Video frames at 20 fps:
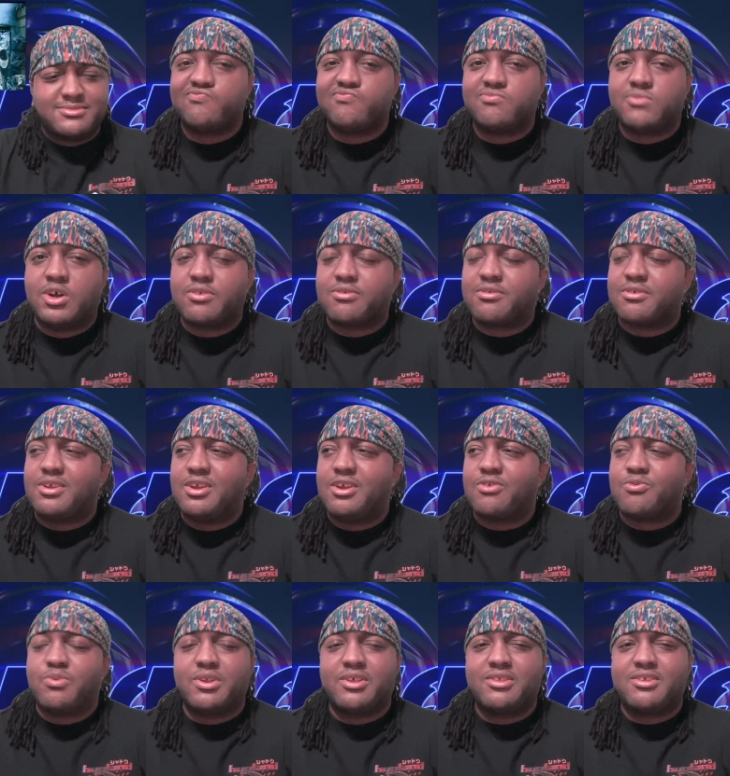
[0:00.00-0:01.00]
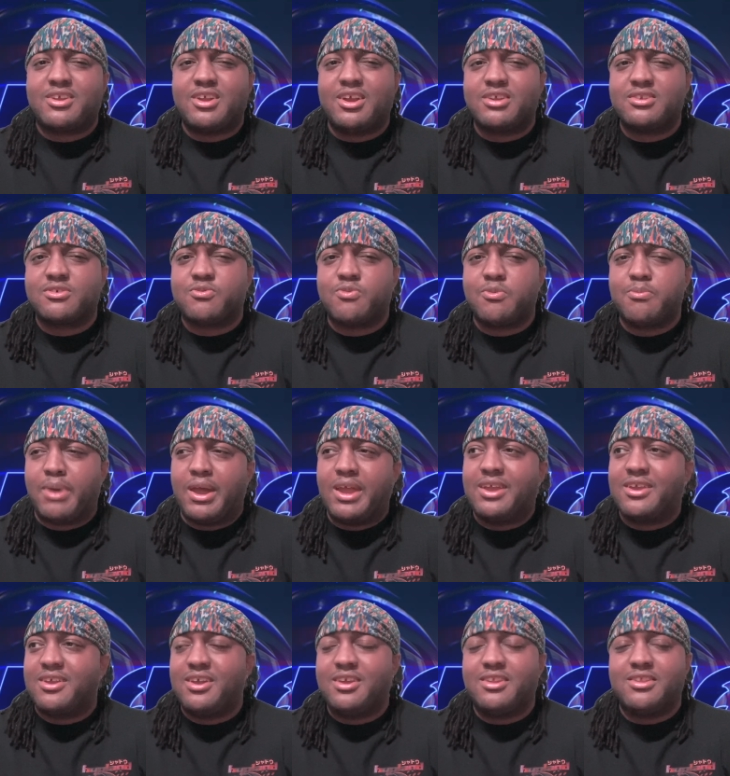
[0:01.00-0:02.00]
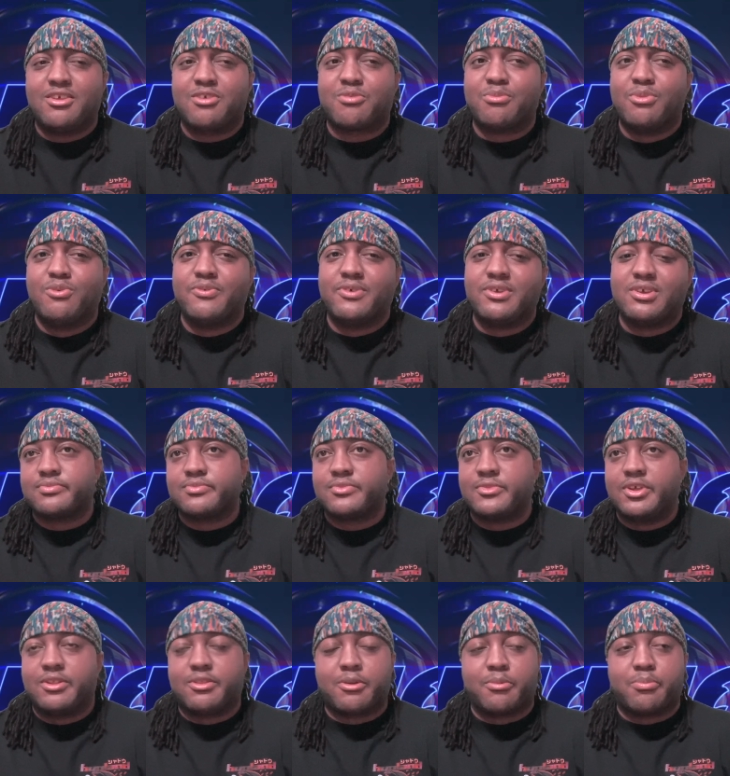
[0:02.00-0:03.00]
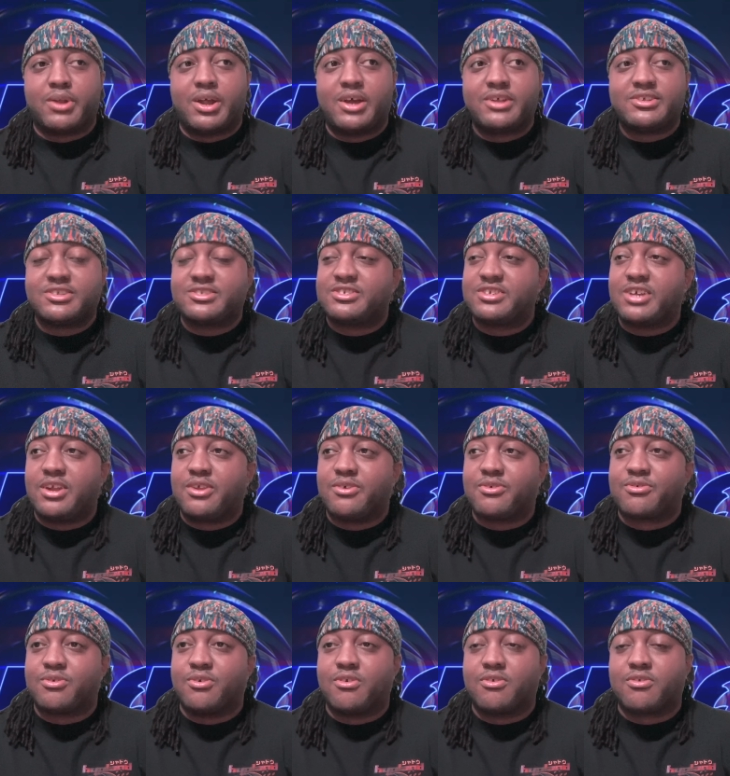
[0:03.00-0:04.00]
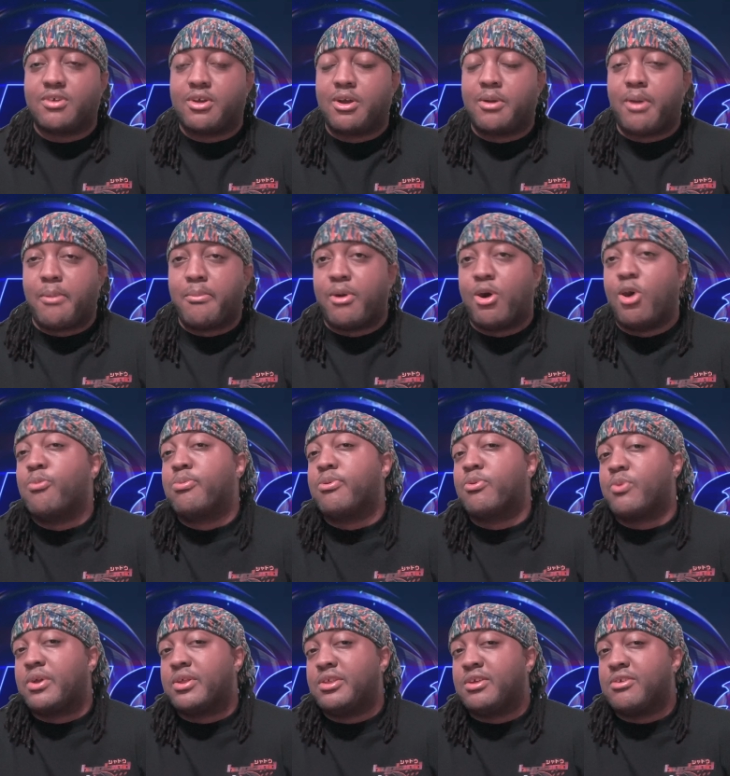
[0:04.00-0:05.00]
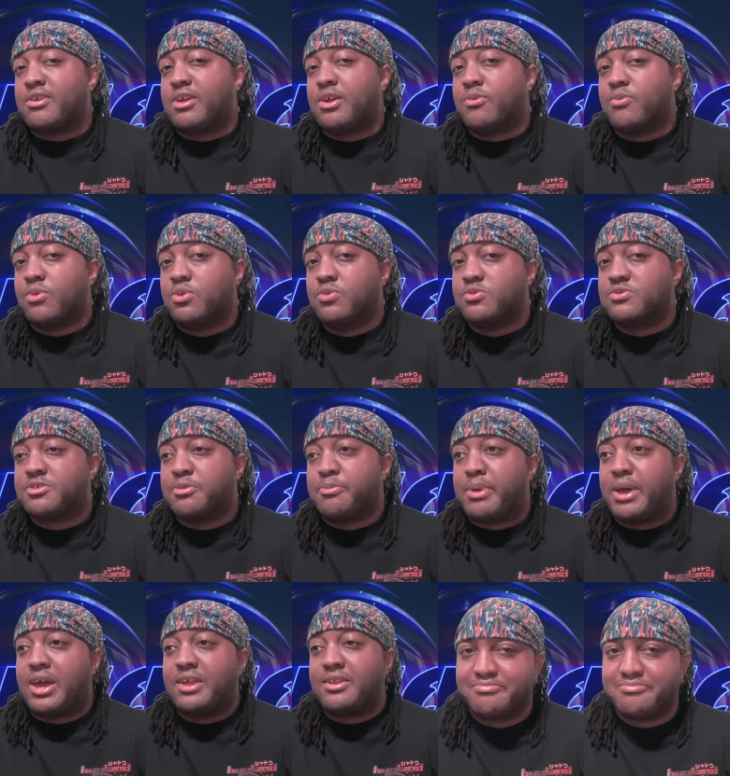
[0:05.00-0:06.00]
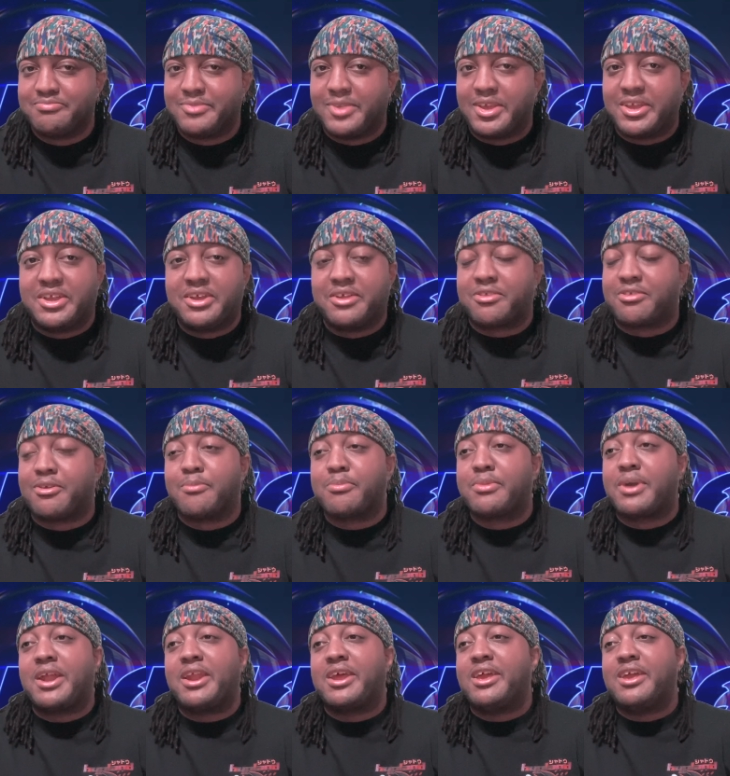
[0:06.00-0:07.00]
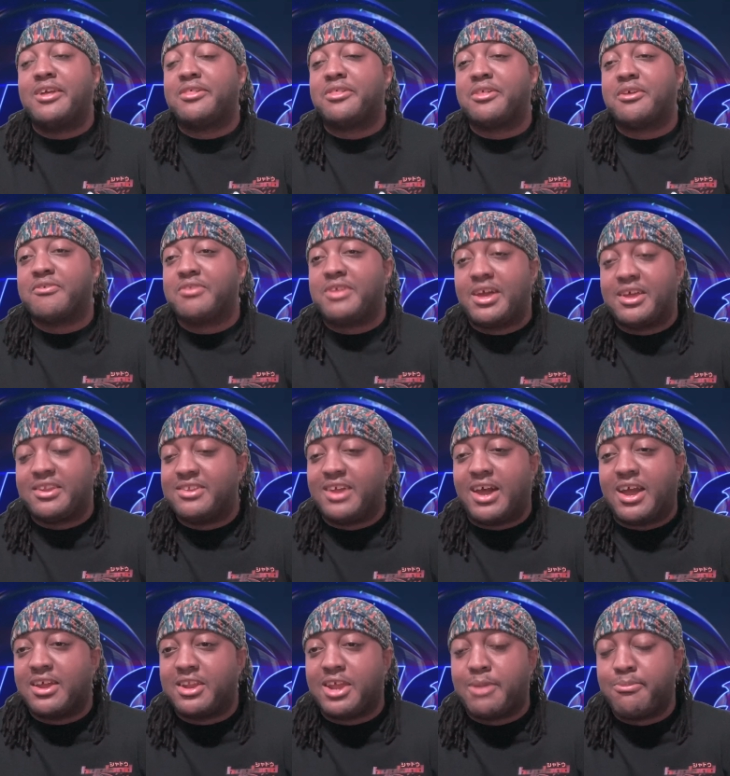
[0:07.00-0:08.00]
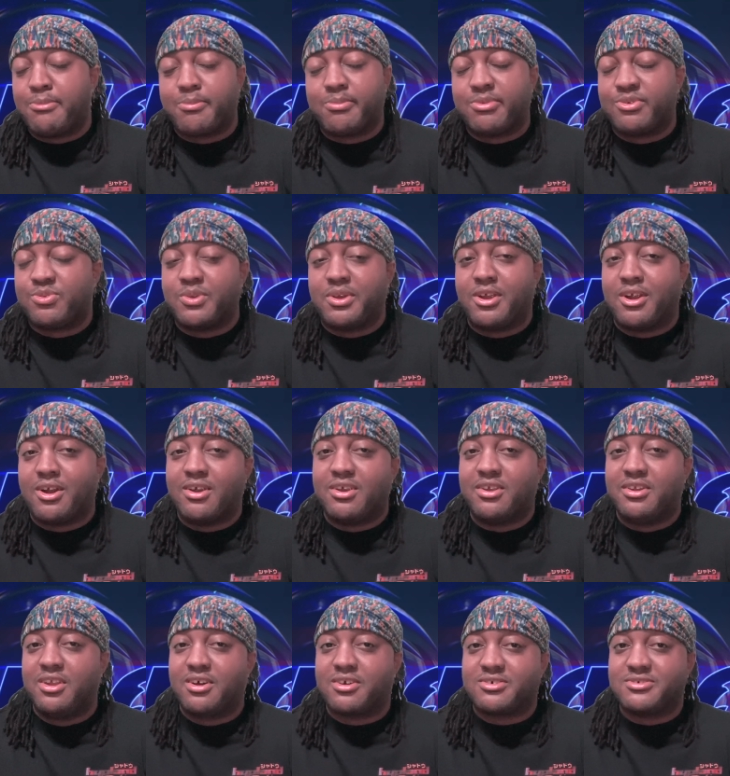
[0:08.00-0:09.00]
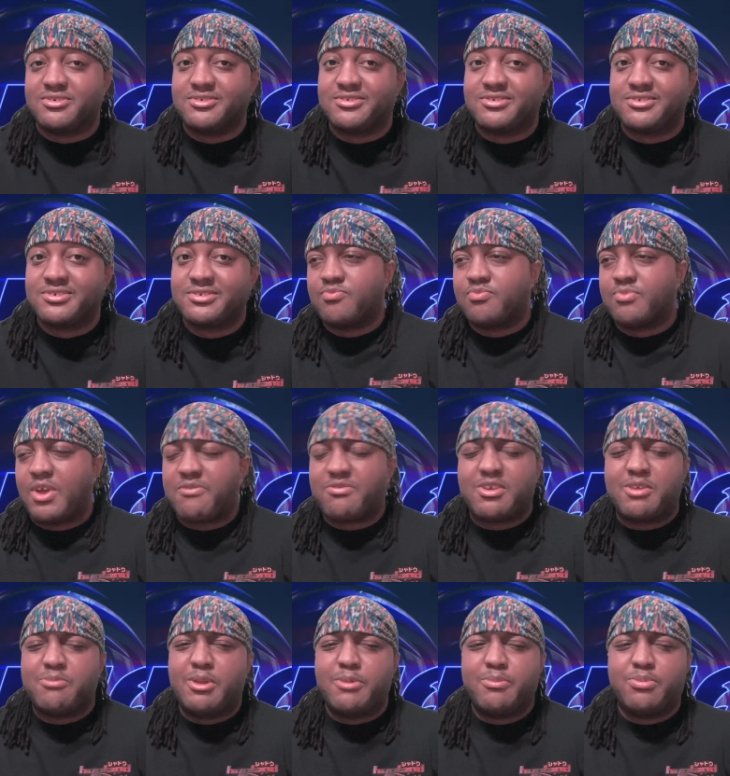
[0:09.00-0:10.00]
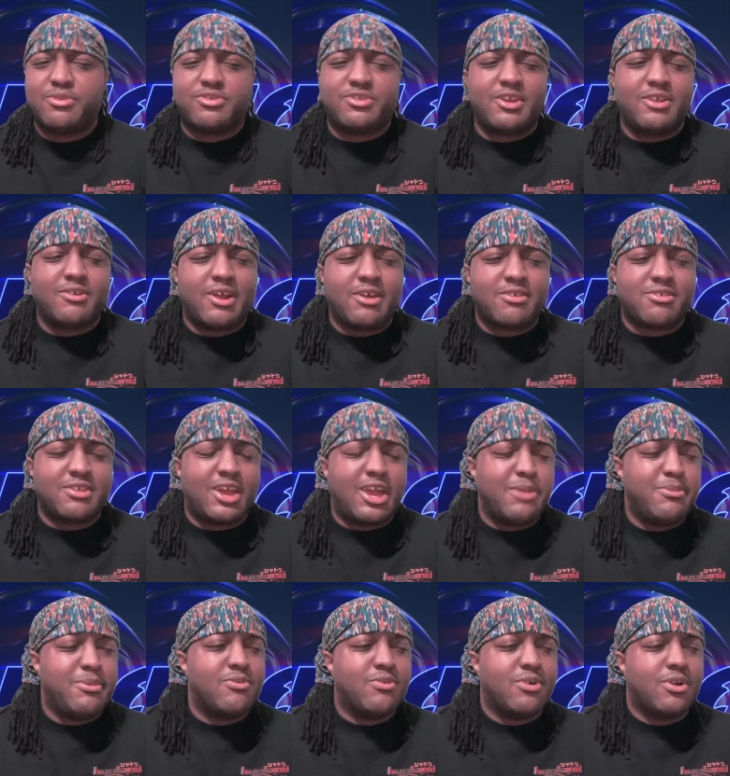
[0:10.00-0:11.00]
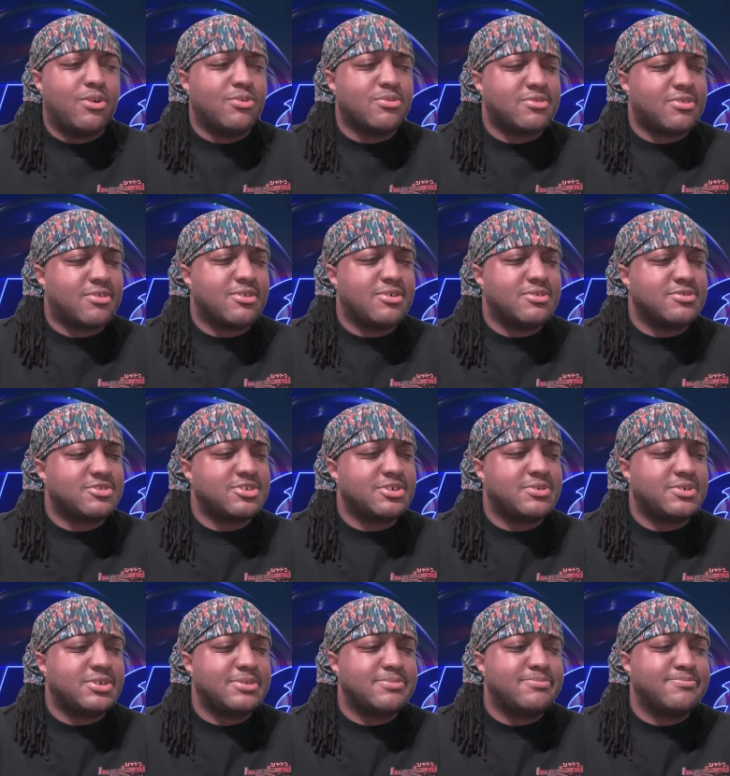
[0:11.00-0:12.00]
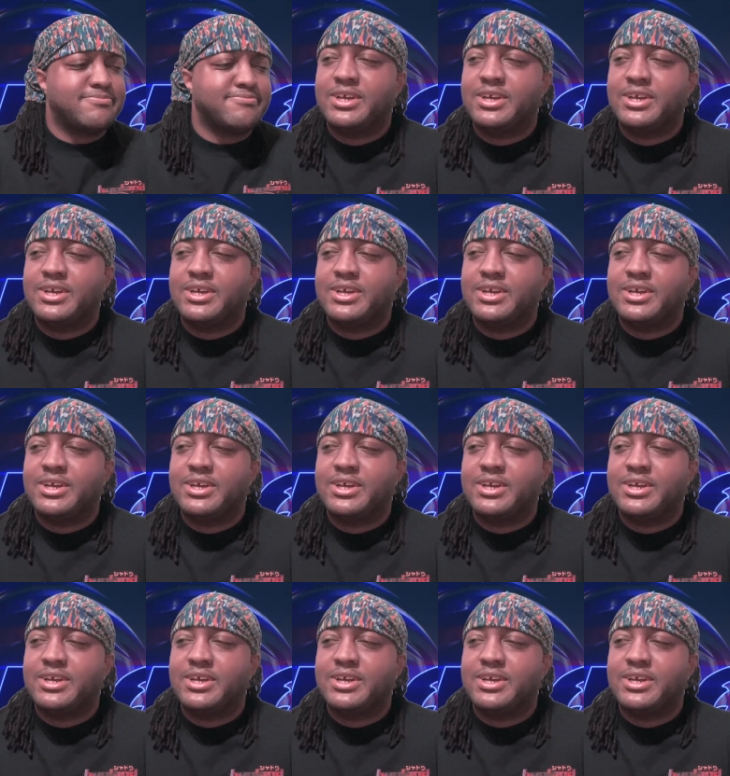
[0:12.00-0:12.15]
I'm also curious what other characters we might get in this movie. It's a Project Shadow story, so I'm hoping we at least get Rouge the Bat and get some kind of inkling of that dynamic between her and Knuckles. I've seen people theorizing Amy Rose is gonna show up.